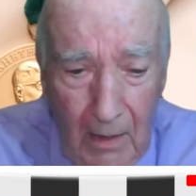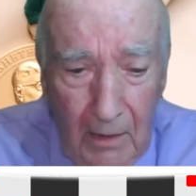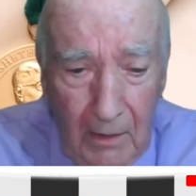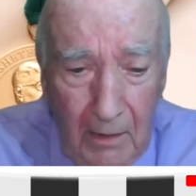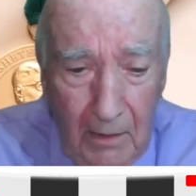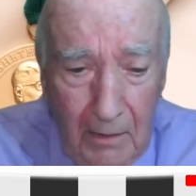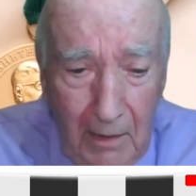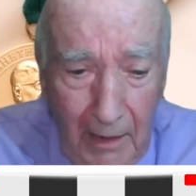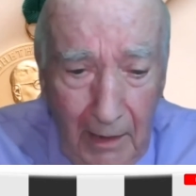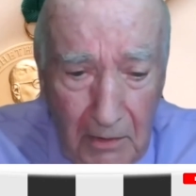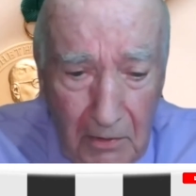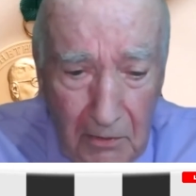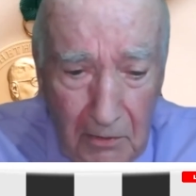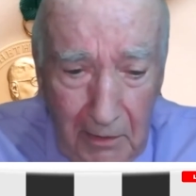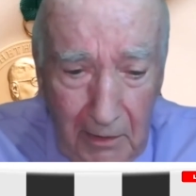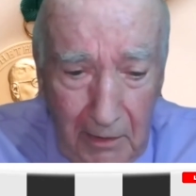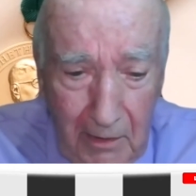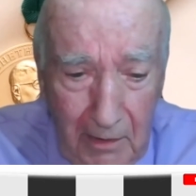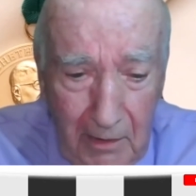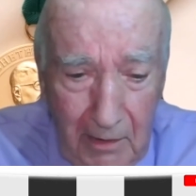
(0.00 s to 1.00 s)
The nice
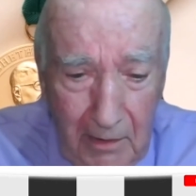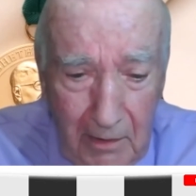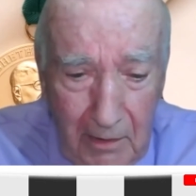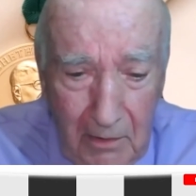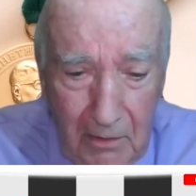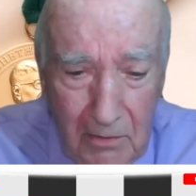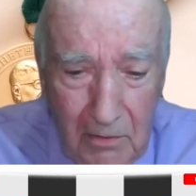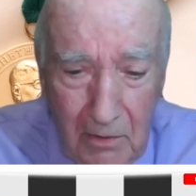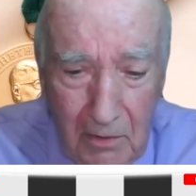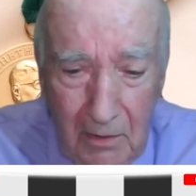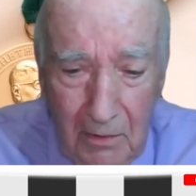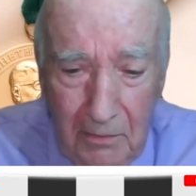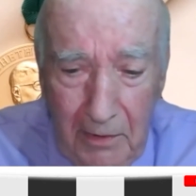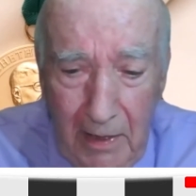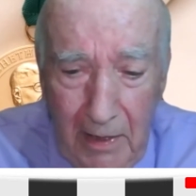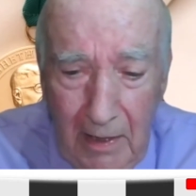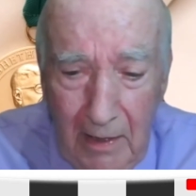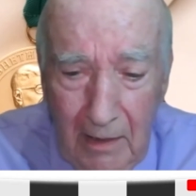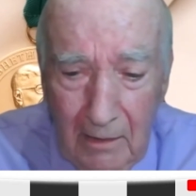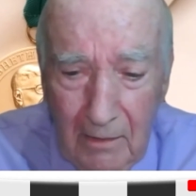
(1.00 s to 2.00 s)
thing is
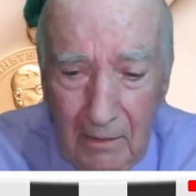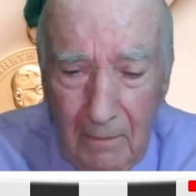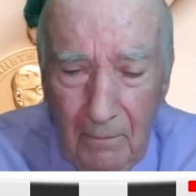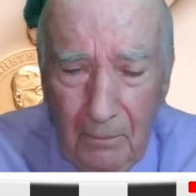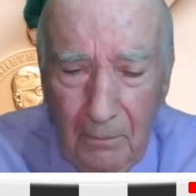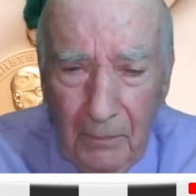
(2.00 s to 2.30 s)
that